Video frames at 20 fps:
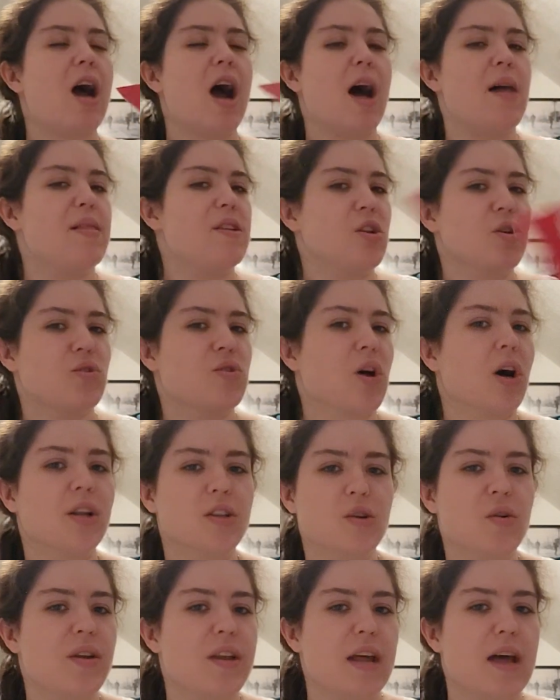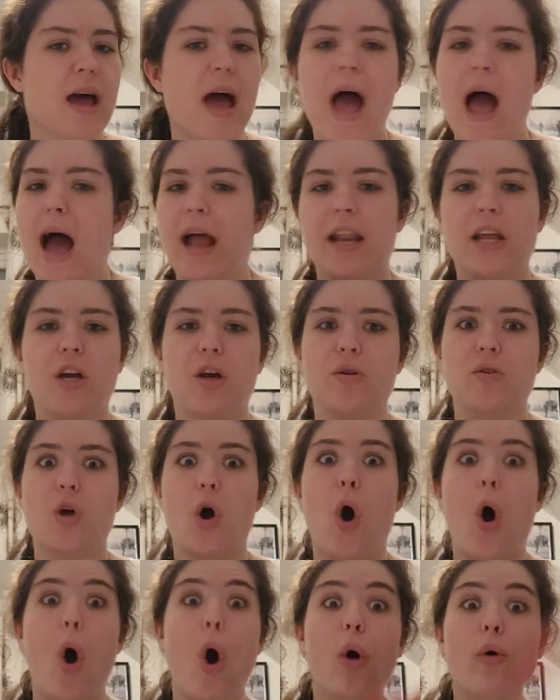and then you start doing it and it goes
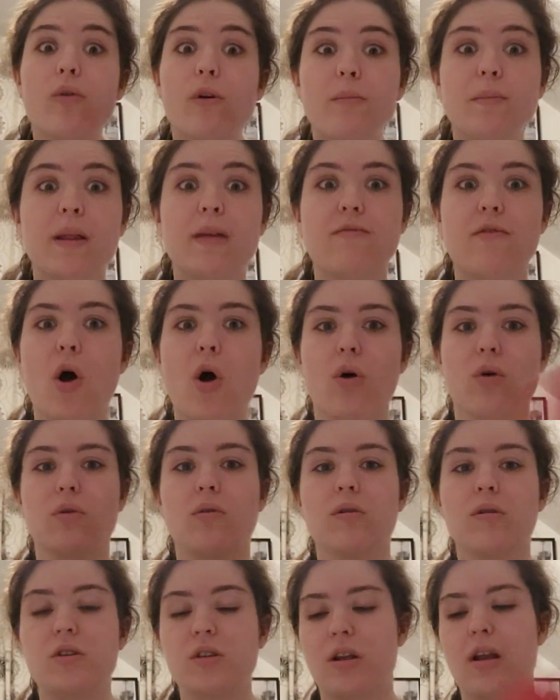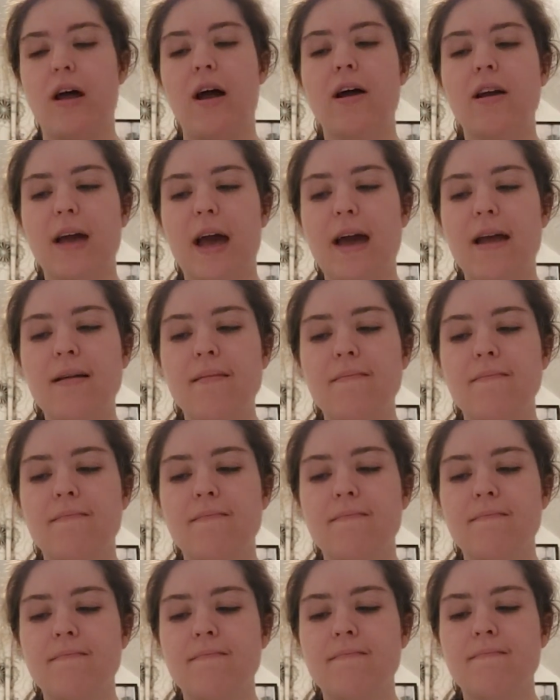horribly wrong. So you're like, okay,
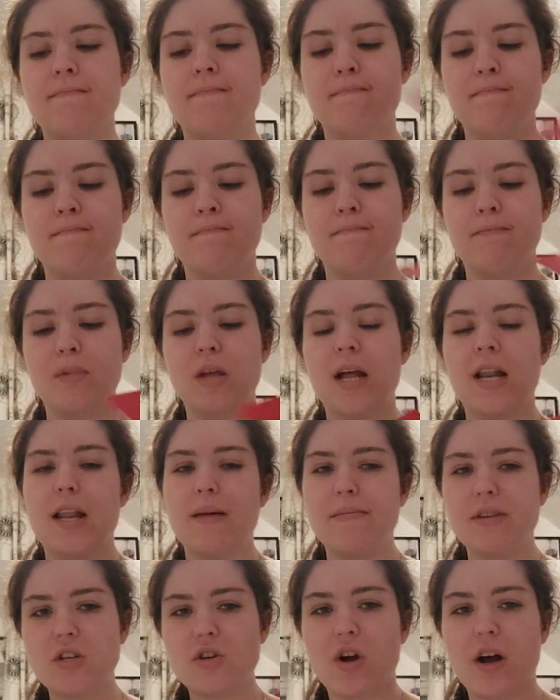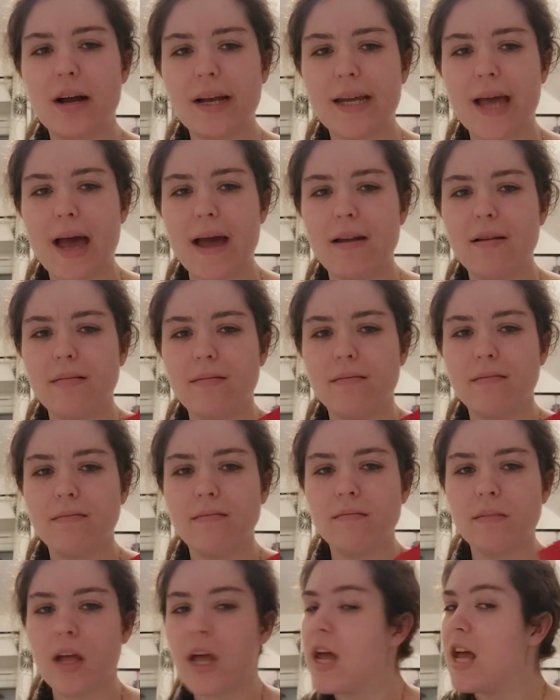let me try again.
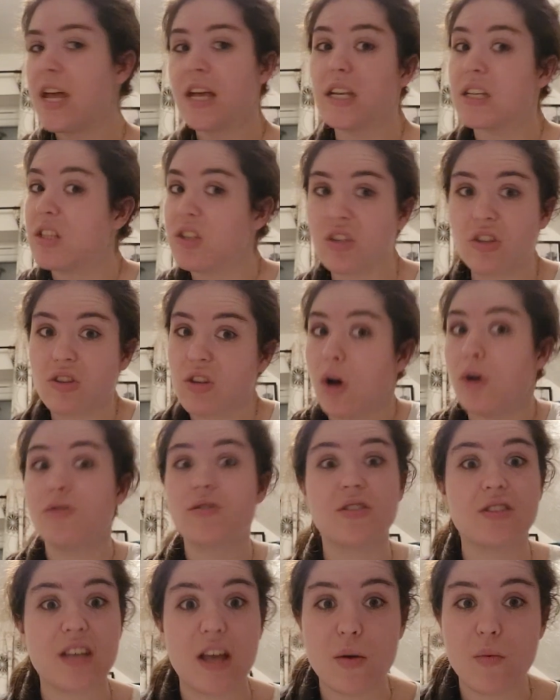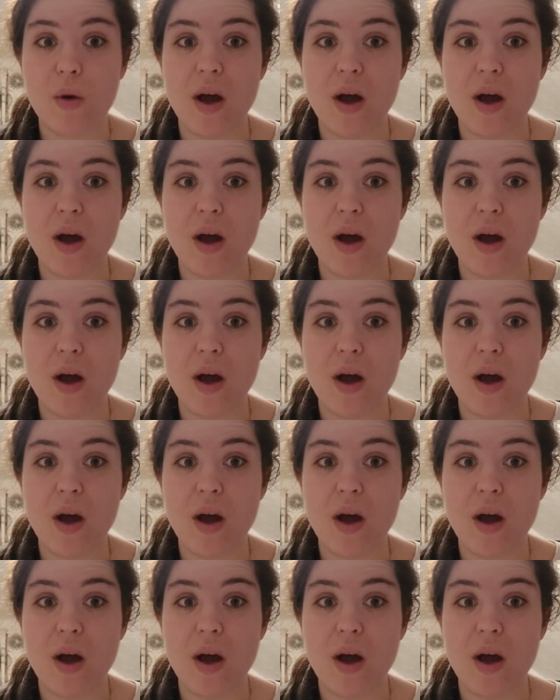It goes the same